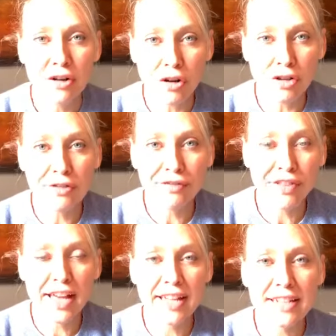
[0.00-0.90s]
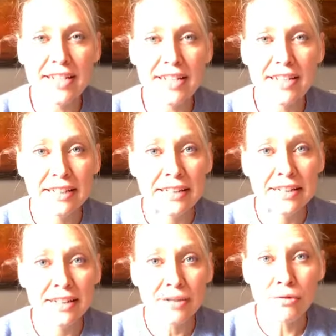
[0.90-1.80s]
all of that
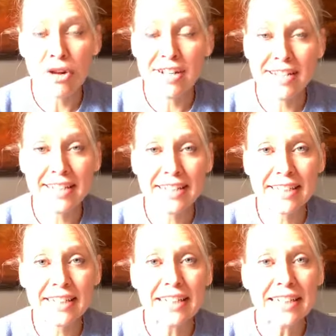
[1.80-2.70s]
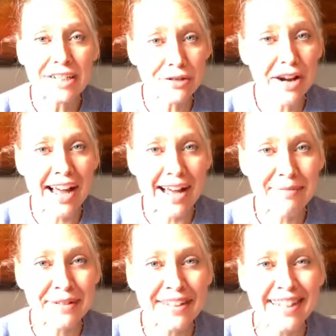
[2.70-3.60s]
rotting
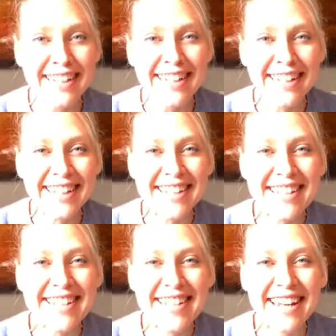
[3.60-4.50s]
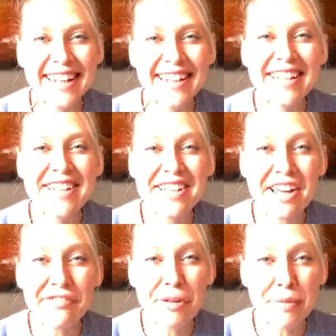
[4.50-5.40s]
crap is staying inside
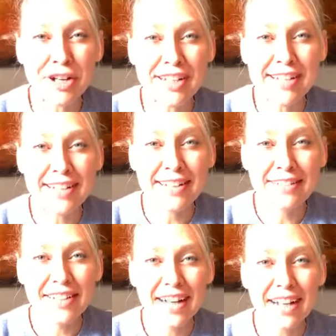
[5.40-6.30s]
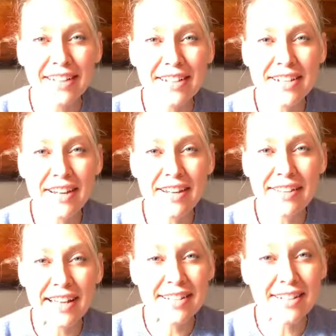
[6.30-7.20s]
of our bodies, and uh,
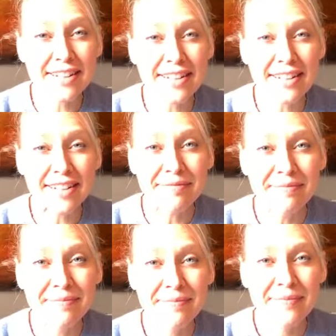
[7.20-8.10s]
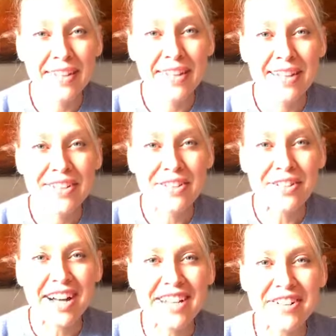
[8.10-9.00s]
that's not healthy. So,
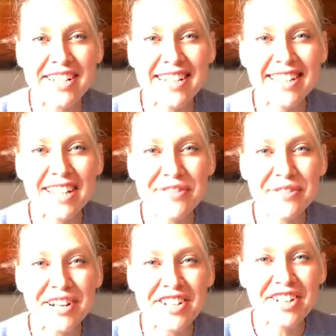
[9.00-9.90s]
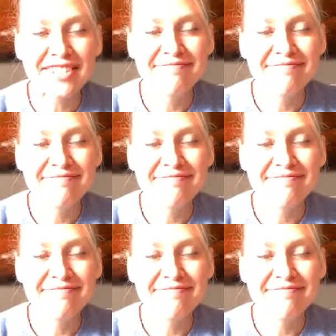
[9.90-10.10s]
hi, Christy. Thanks for watching.